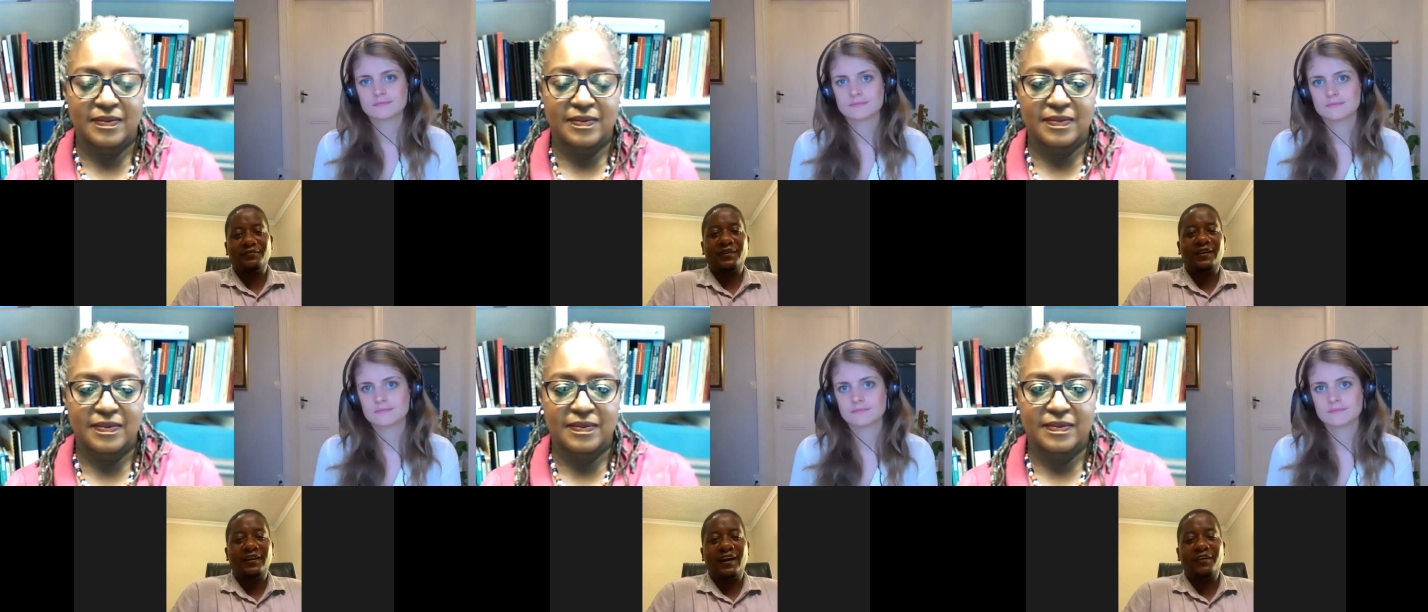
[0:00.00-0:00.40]

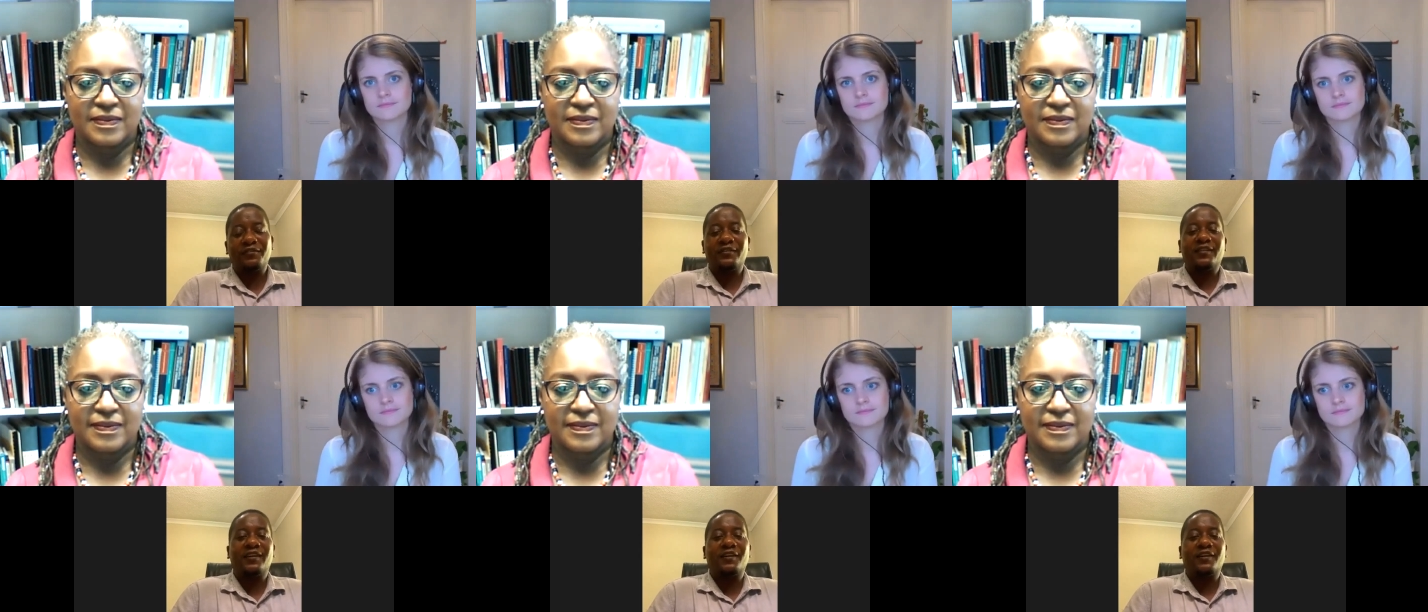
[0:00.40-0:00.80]
Speaker 1: uh,
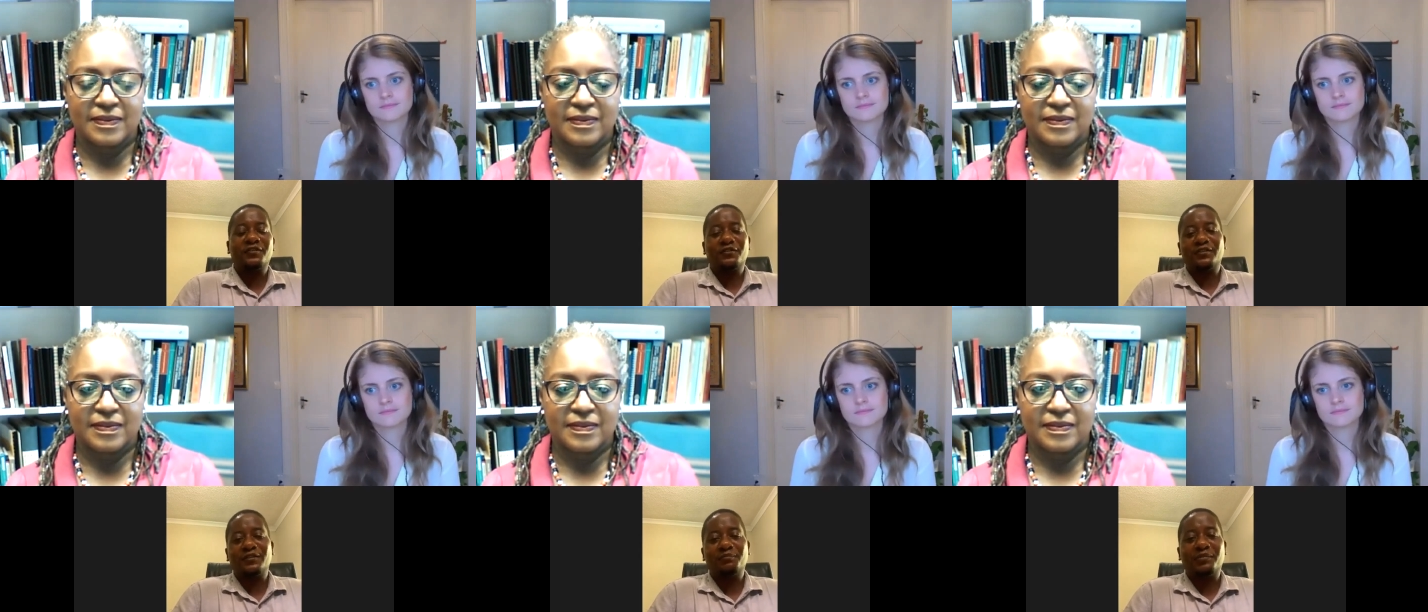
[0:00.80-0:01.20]
Africa
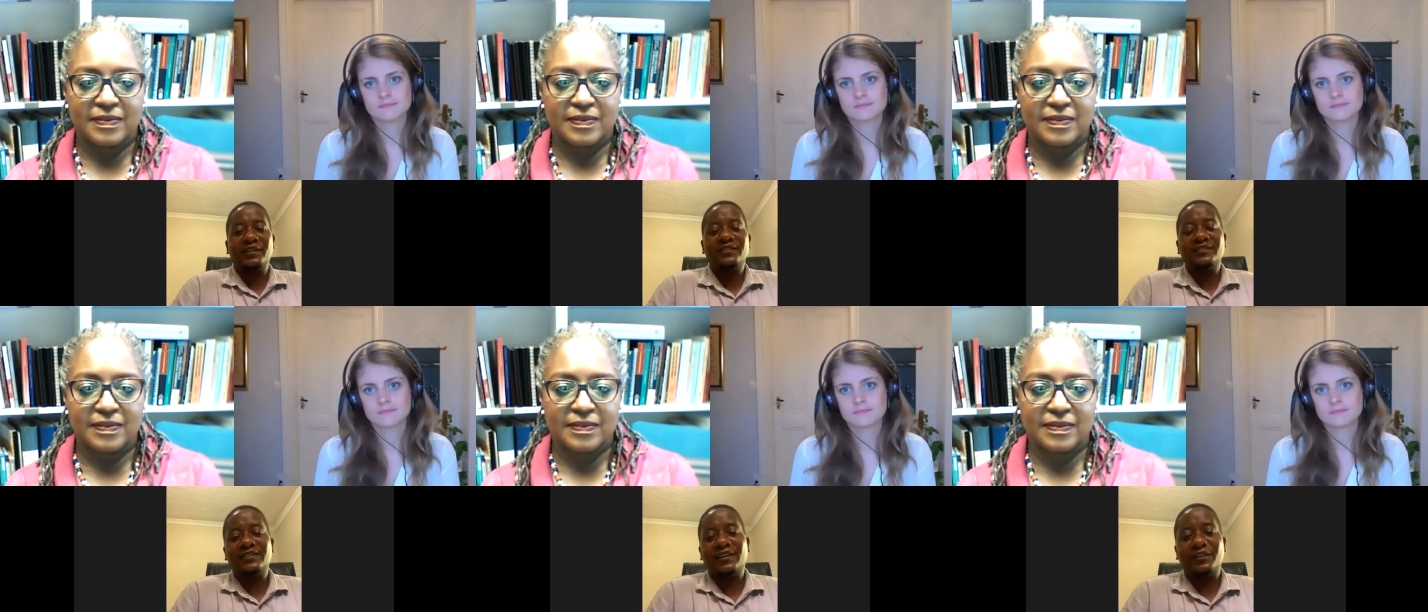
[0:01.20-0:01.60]
also
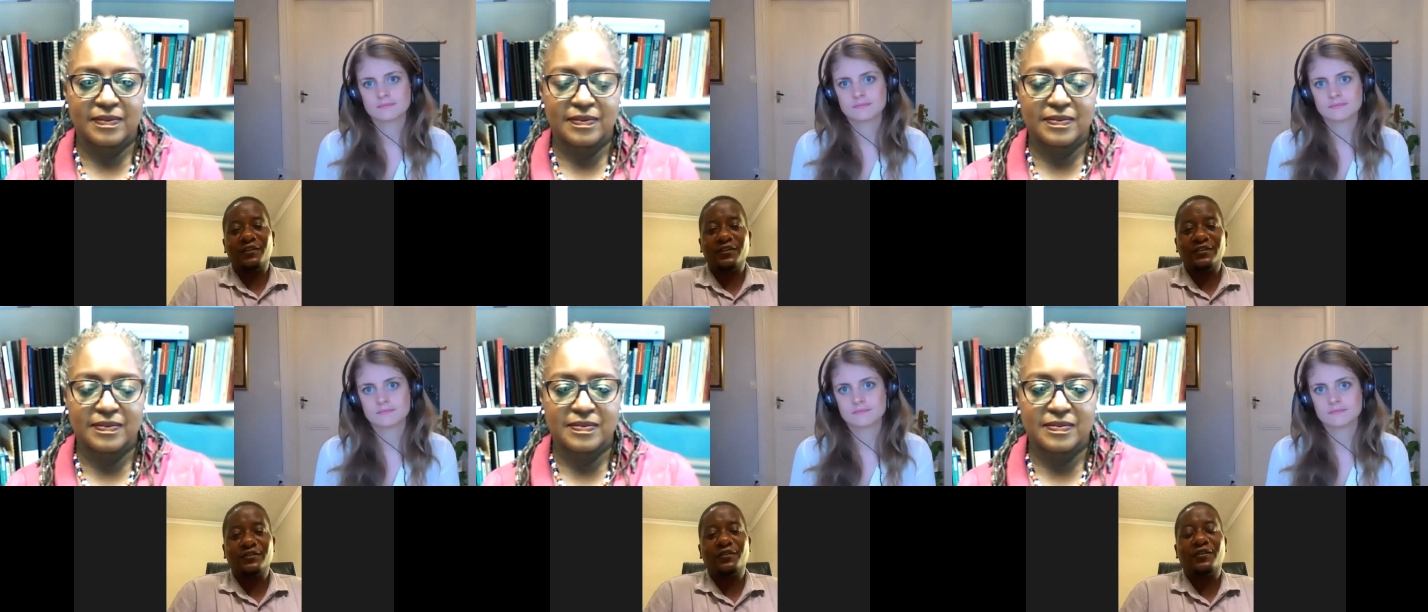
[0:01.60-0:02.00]
depends a
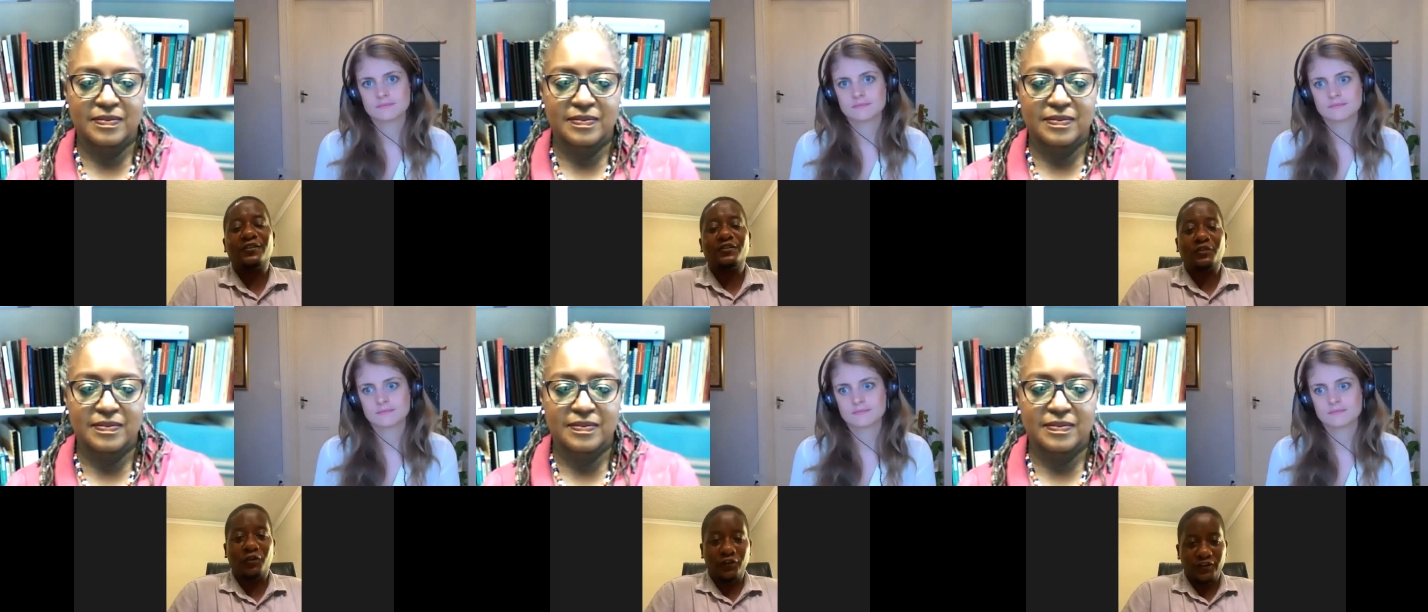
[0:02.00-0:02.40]
lot
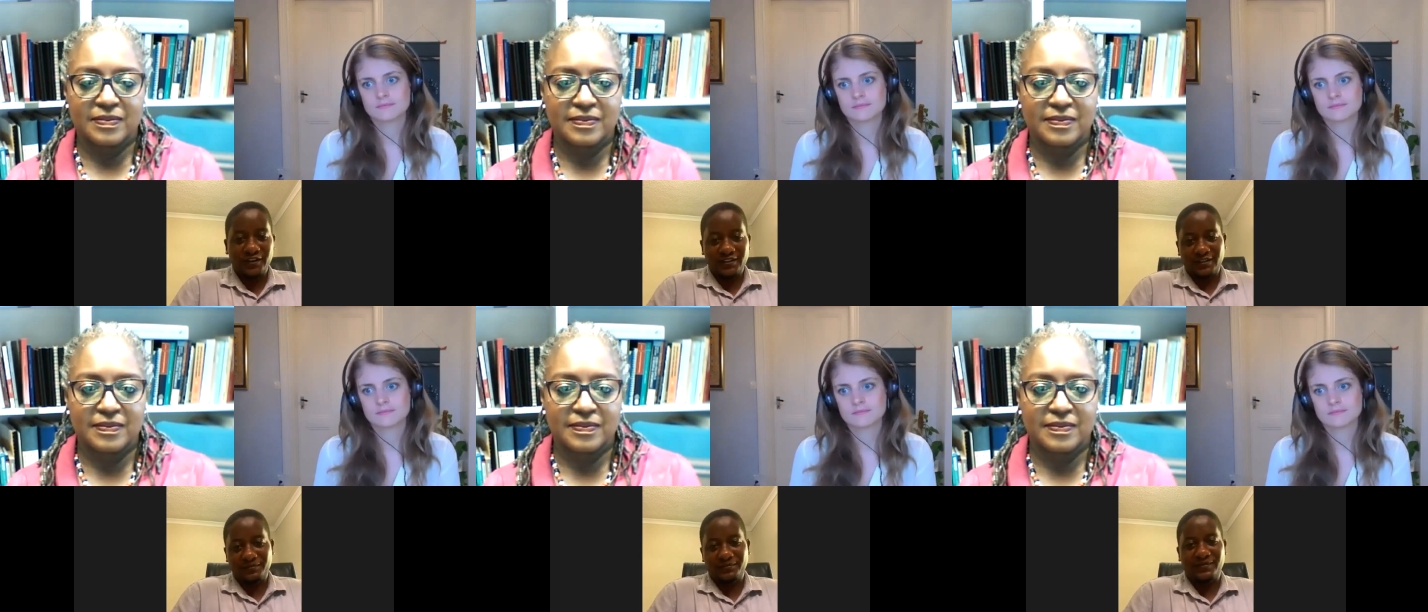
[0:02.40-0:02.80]
on
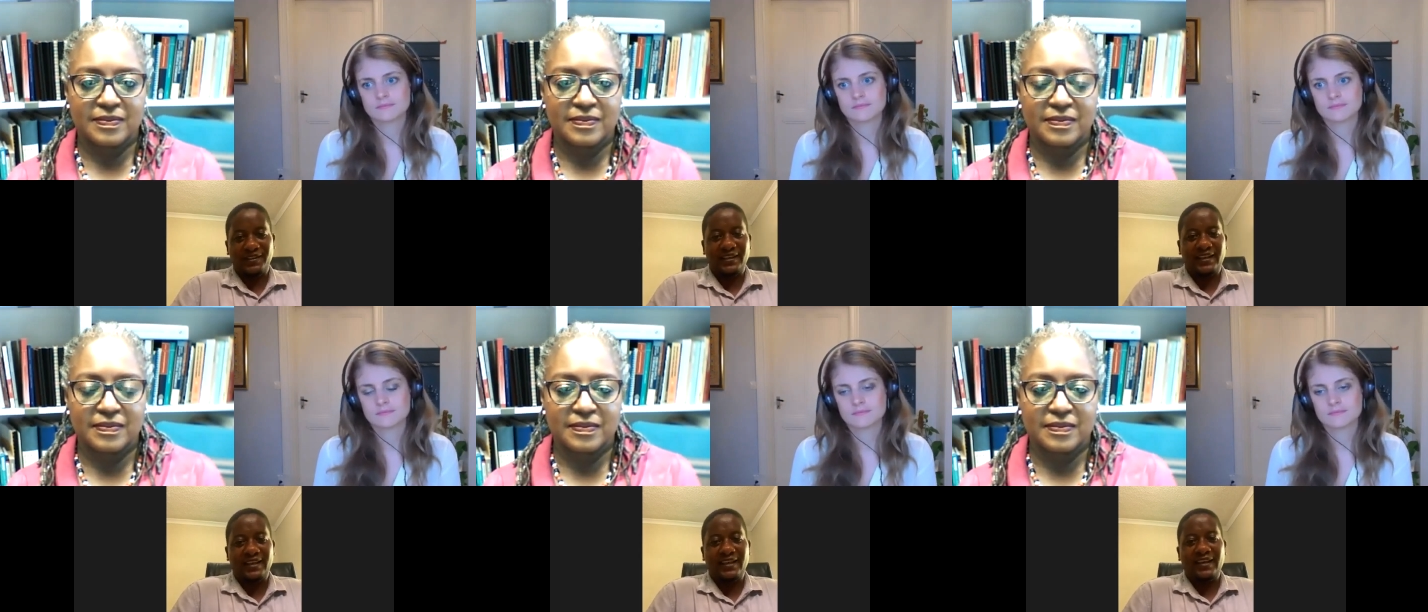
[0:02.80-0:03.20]
tourism.
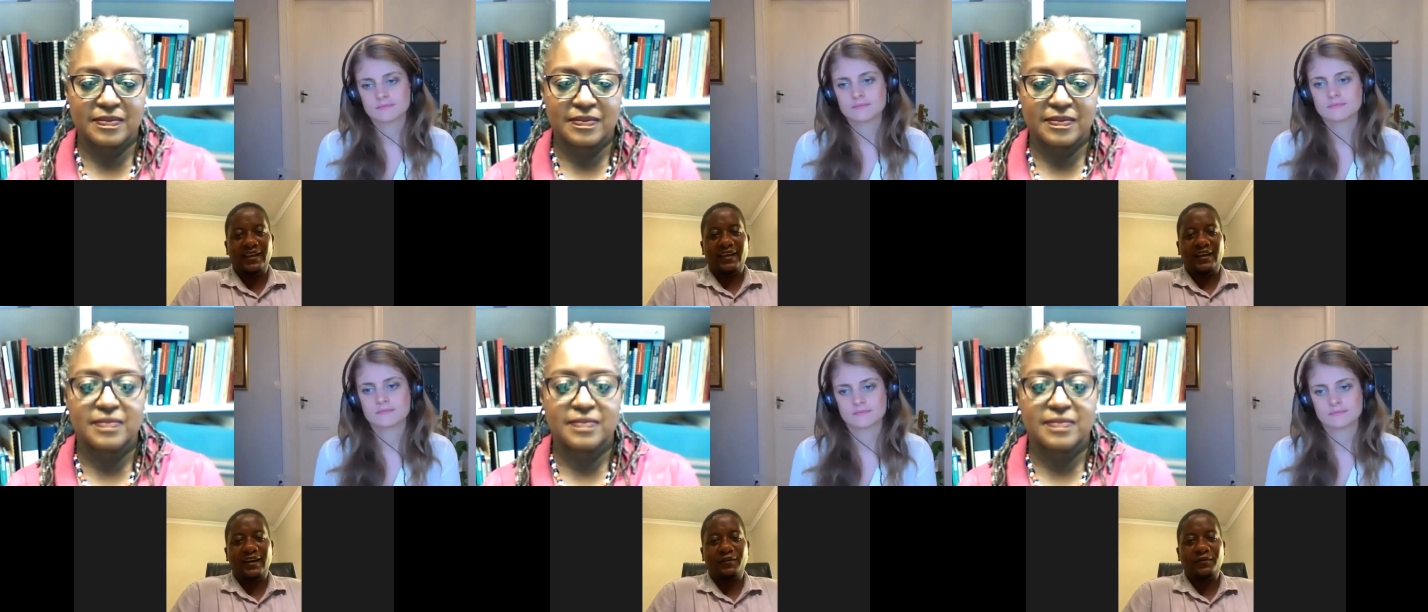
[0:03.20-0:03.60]

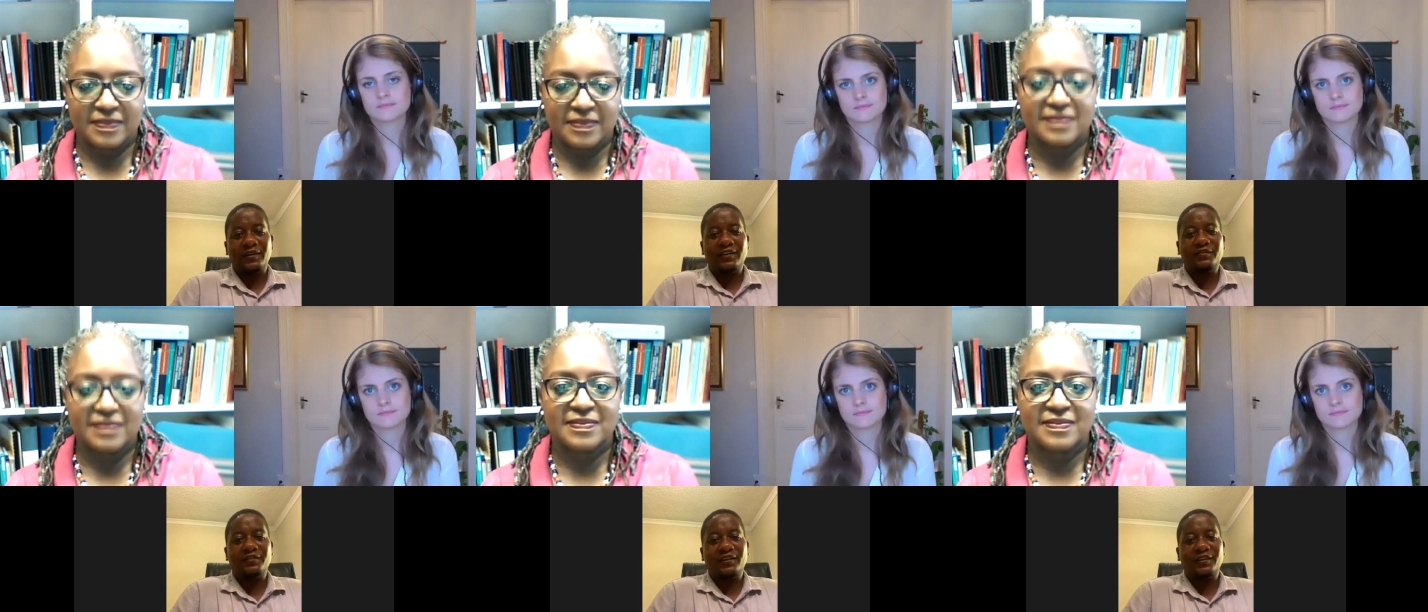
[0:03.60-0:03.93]
Uh, we have a